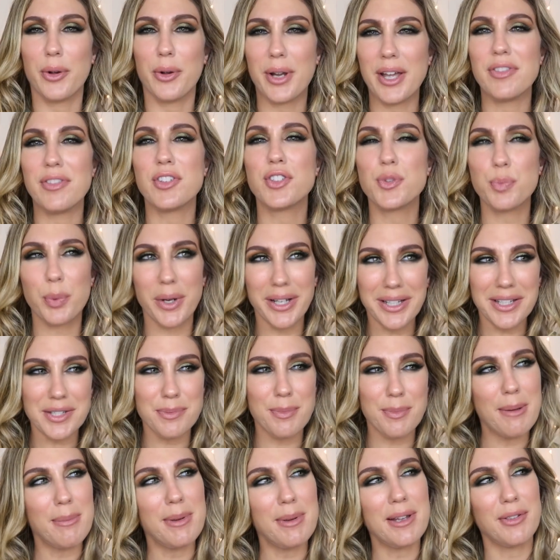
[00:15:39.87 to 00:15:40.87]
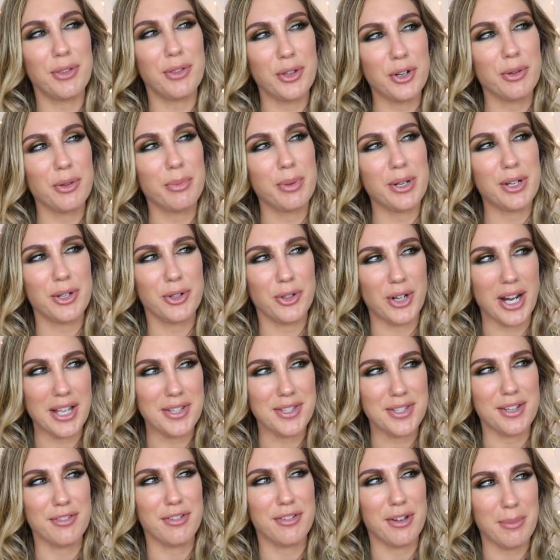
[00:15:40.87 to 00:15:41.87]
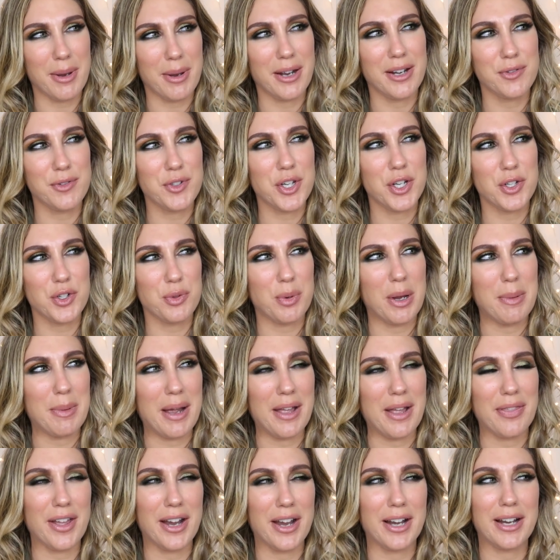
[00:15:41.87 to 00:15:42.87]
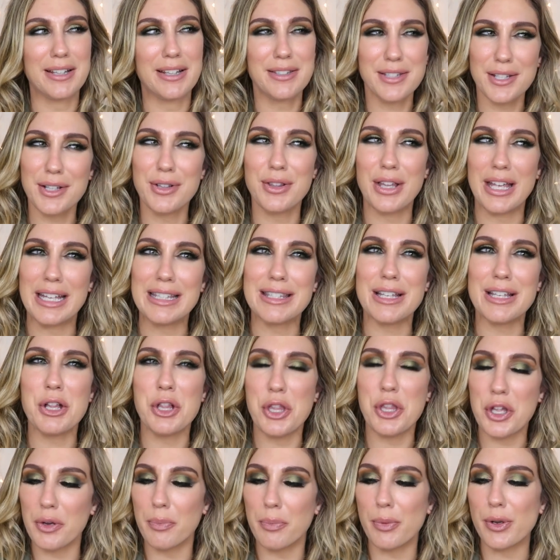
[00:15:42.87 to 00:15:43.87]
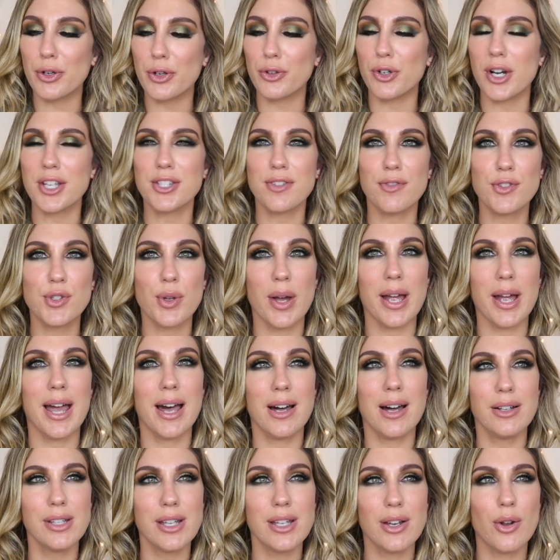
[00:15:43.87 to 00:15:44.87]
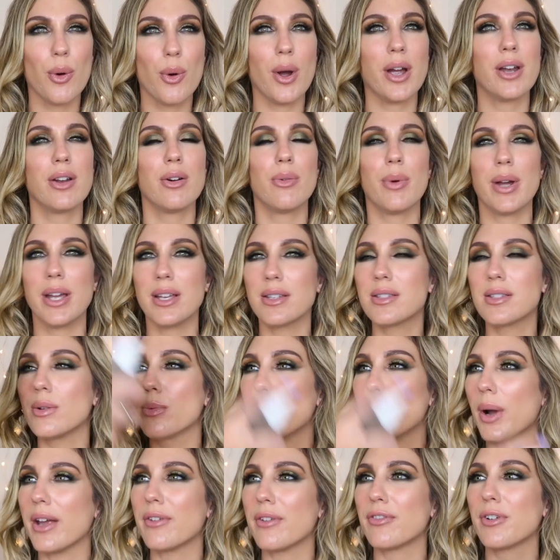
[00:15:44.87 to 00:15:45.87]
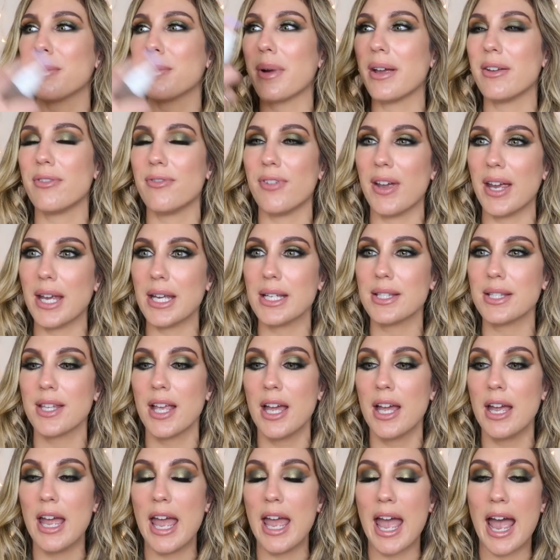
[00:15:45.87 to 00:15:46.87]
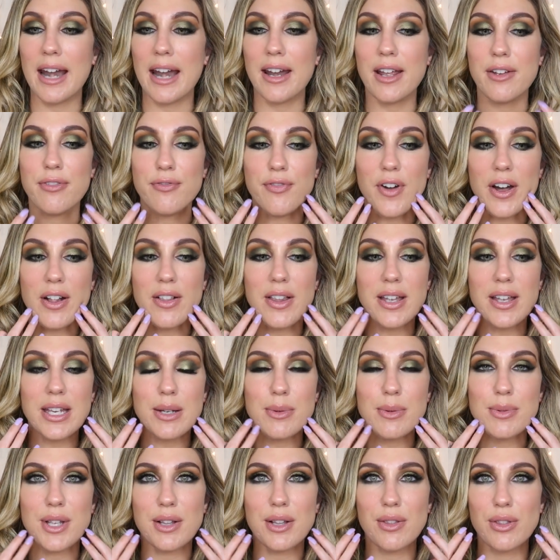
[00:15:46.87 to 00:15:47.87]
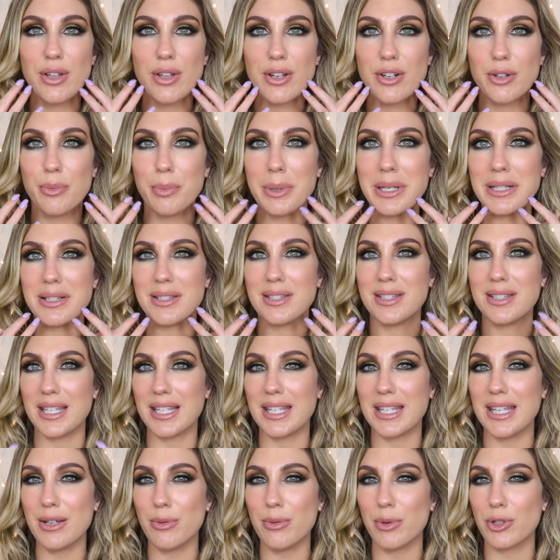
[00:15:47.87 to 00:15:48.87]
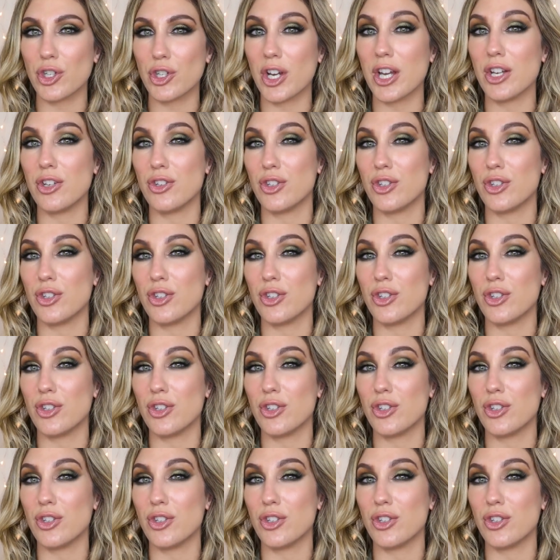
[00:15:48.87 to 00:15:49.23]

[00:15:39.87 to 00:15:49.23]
okay, the spray is maybe a little bit aggressive. I might have changed my mind there. It's a, it's a little bit aggressive, so I held it quite a ways away from my face, and I felt like it was a little bit sticky, which I